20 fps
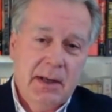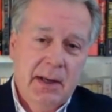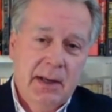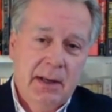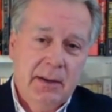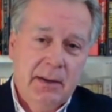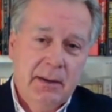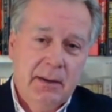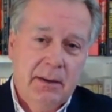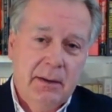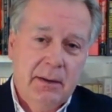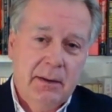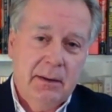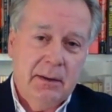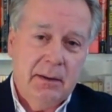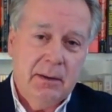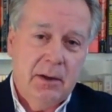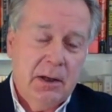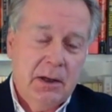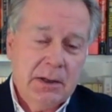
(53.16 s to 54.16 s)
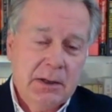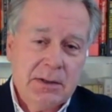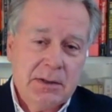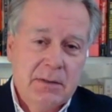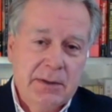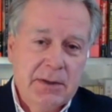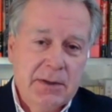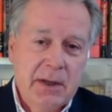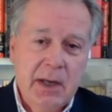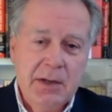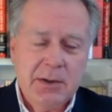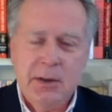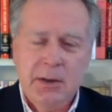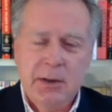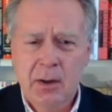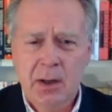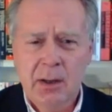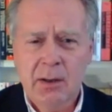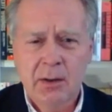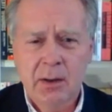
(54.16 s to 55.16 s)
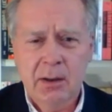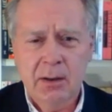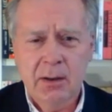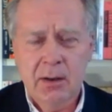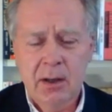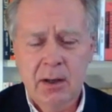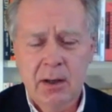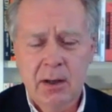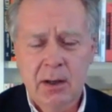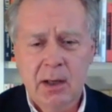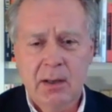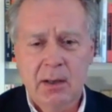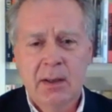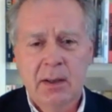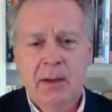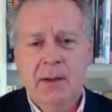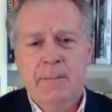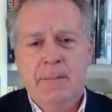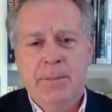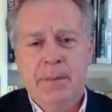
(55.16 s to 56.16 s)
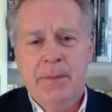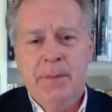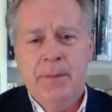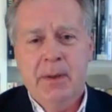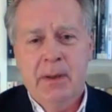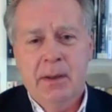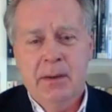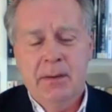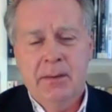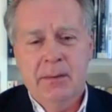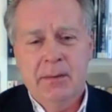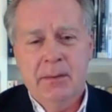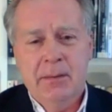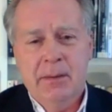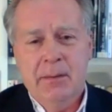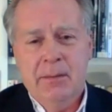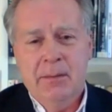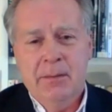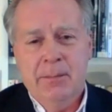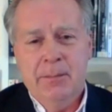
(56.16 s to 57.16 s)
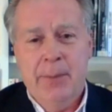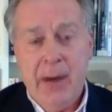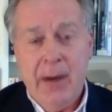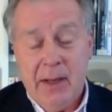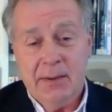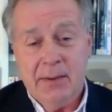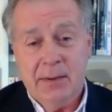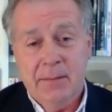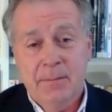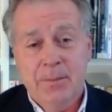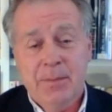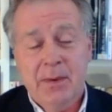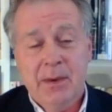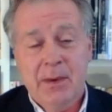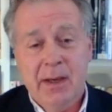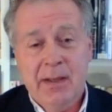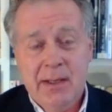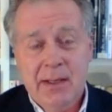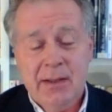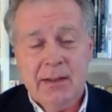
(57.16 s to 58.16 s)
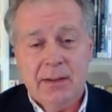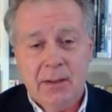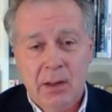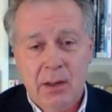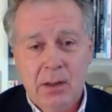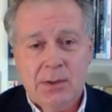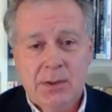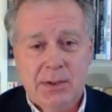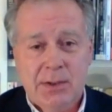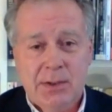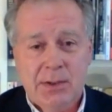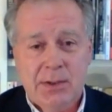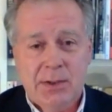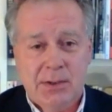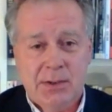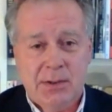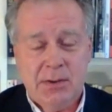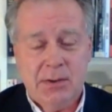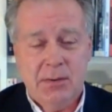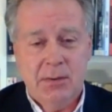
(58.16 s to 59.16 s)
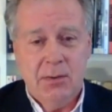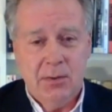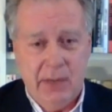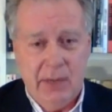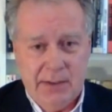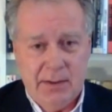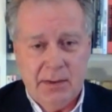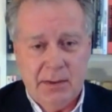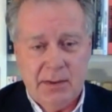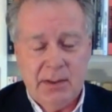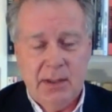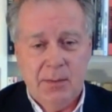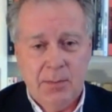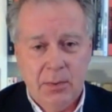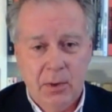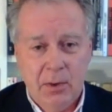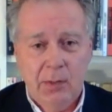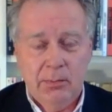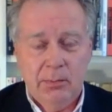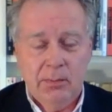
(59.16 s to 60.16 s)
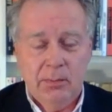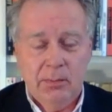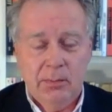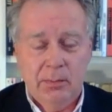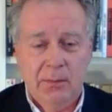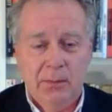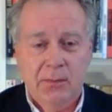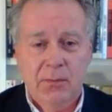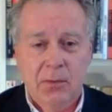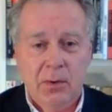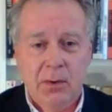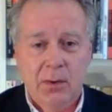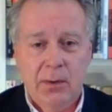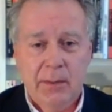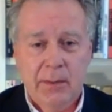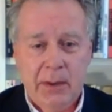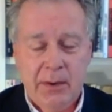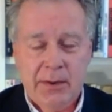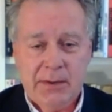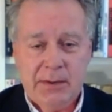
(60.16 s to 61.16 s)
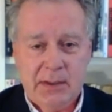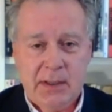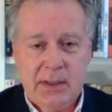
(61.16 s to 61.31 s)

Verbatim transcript: and uh, costs of education, and on and on and on. Uh, but I think the largest crisis and problem for American